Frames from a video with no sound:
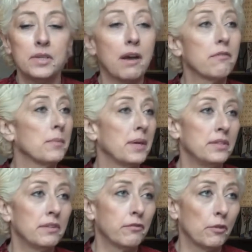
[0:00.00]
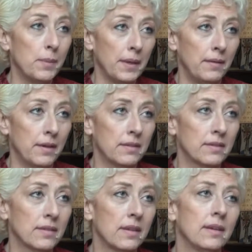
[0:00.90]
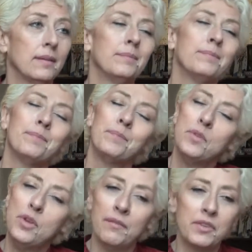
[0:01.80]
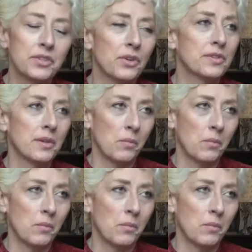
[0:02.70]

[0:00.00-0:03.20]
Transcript: government to forbid this. You have to start